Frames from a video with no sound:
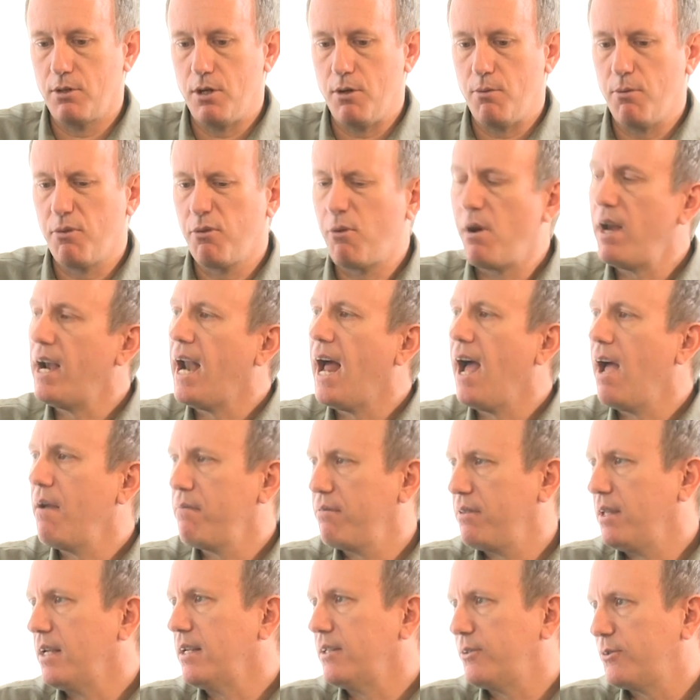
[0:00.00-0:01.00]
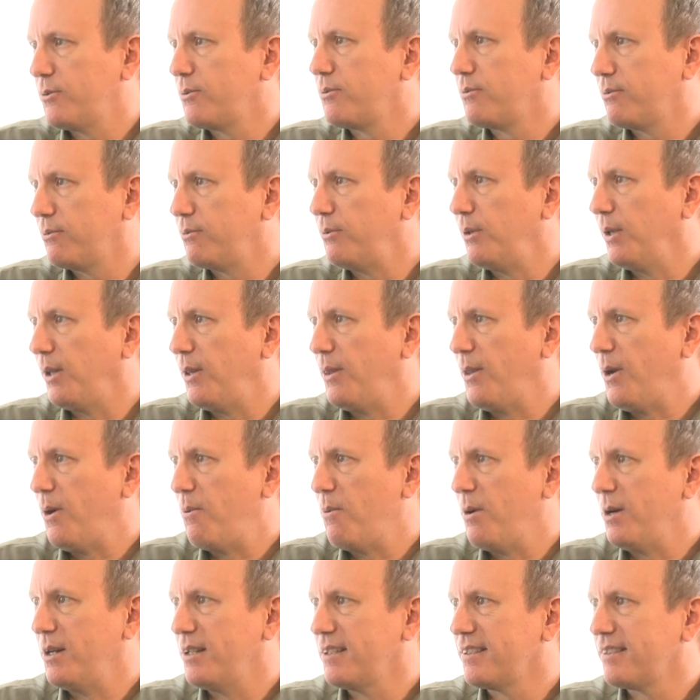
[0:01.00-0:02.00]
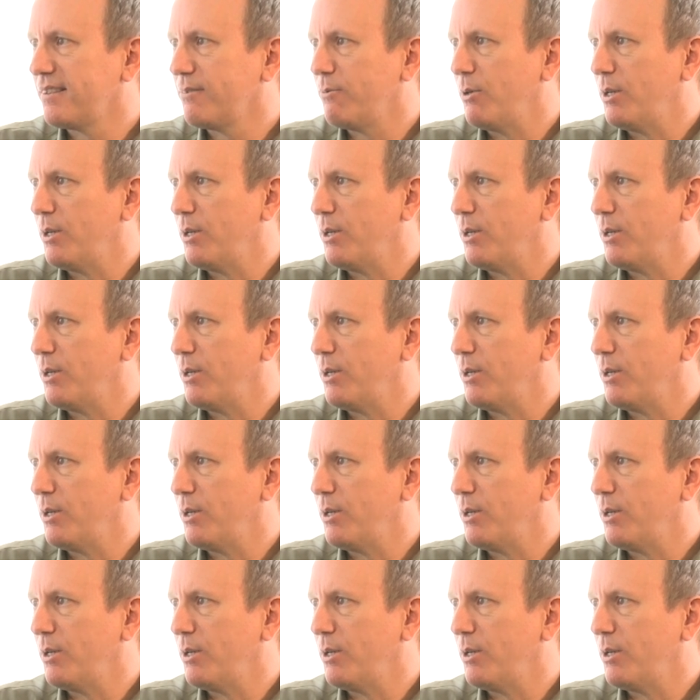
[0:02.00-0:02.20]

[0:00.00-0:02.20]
3.5 things really that I want to